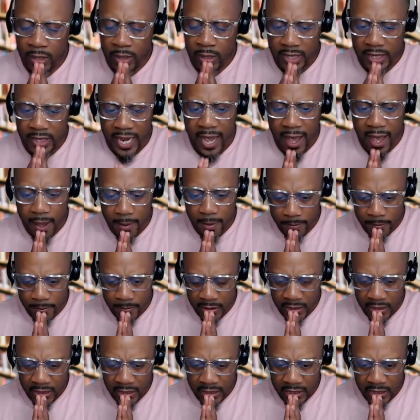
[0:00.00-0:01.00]
DAP
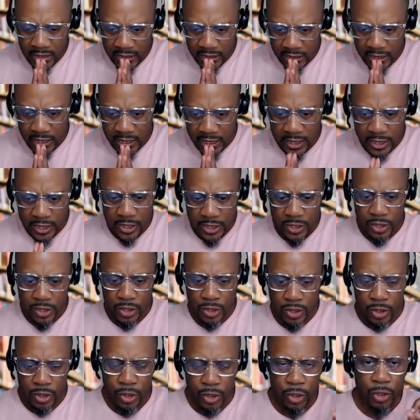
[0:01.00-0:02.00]

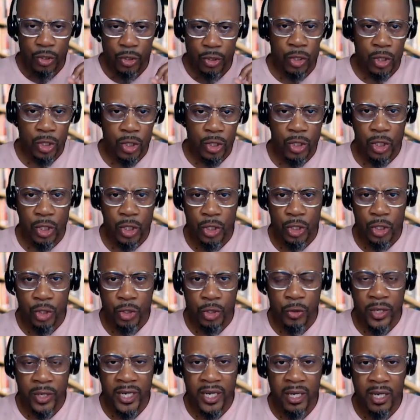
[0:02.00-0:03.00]
is a
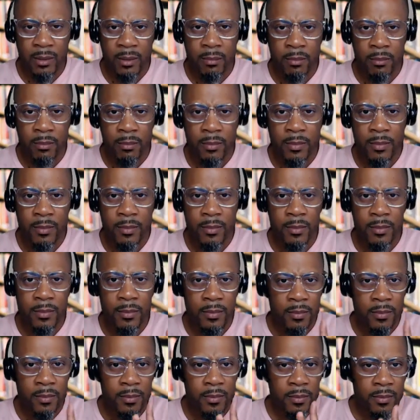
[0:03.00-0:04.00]
dream,
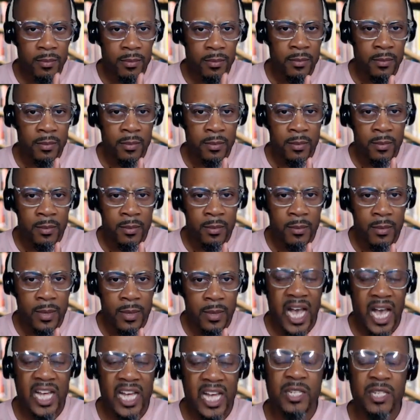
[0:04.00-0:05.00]

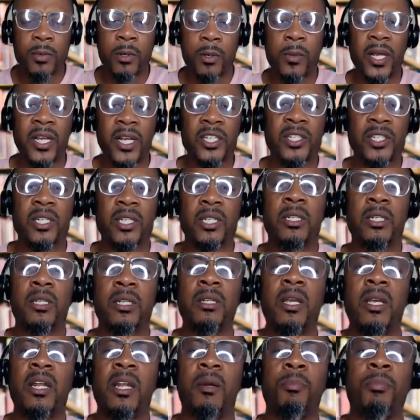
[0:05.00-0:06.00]
aspiration,
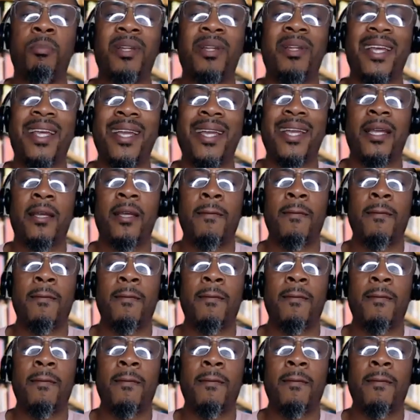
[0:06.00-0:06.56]
and a plan.